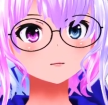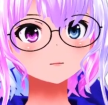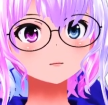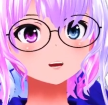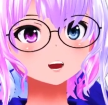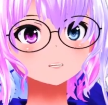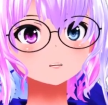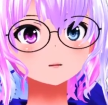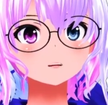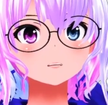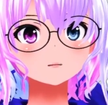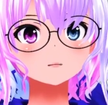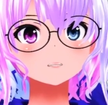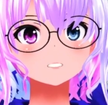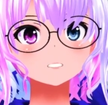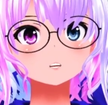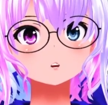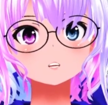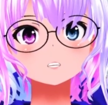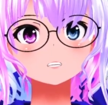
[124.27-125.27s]
and then you
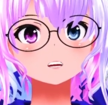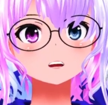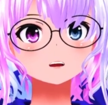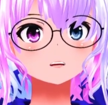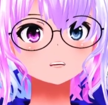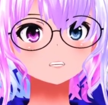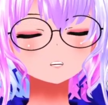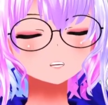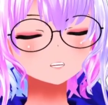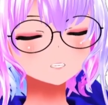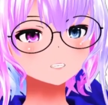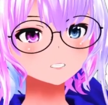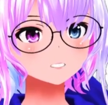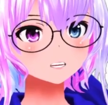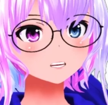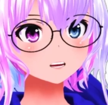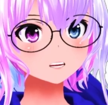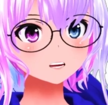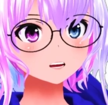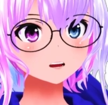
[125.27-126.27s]
can purchase it
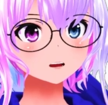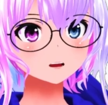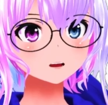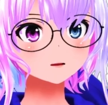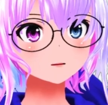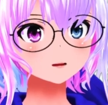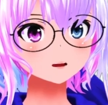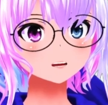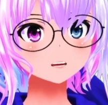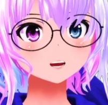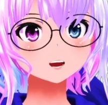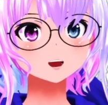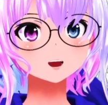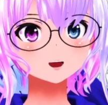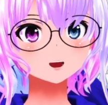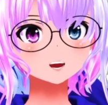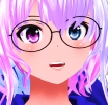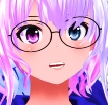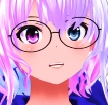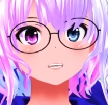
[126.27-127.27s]
and then add
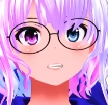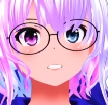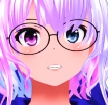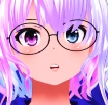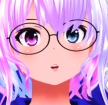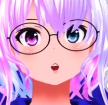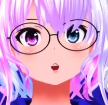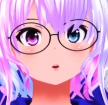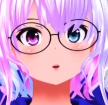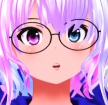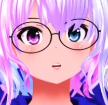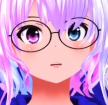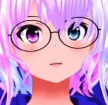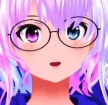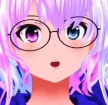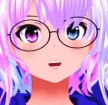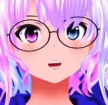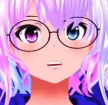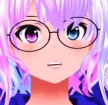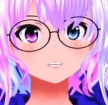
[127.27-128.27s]
it to
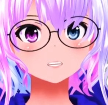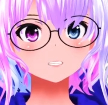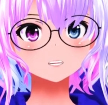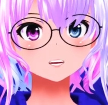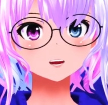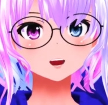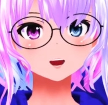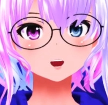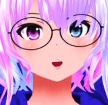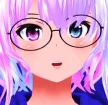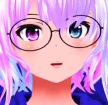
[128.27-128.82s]
your uh,